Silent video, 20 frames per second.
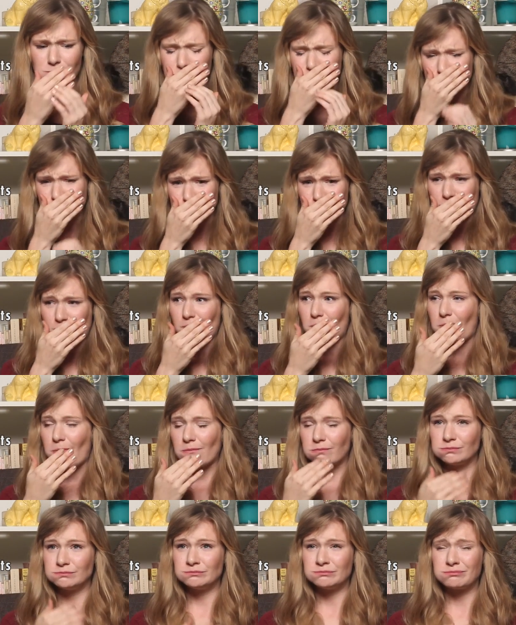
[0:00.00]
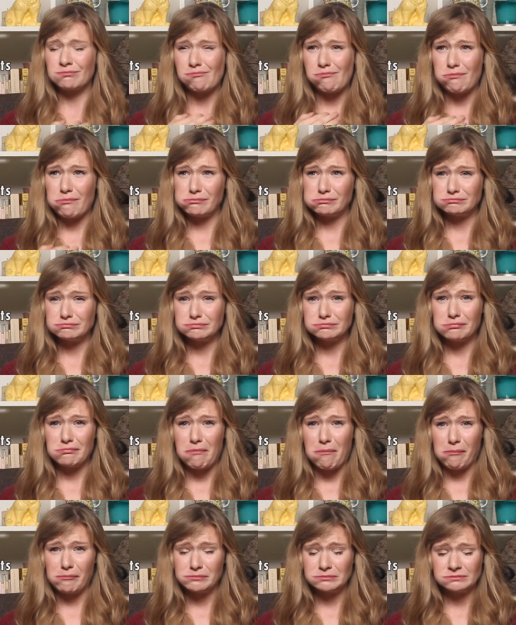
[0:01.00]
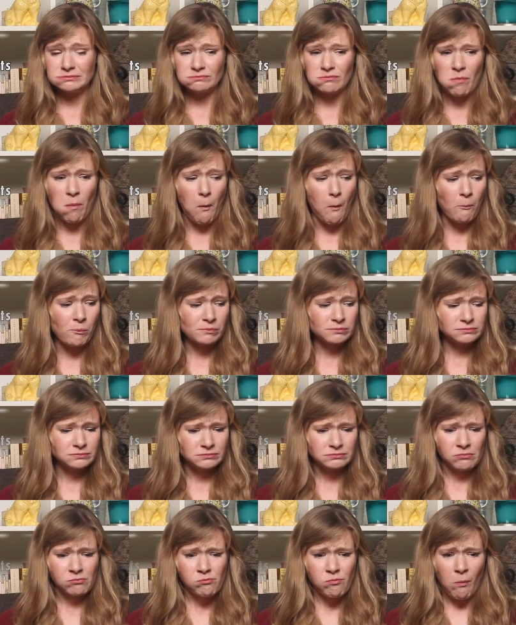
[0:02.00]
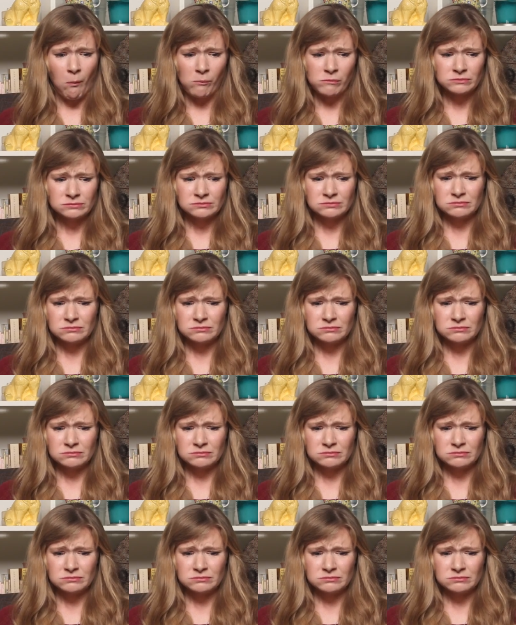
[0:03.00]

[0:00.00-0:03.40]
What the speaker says: [no speech]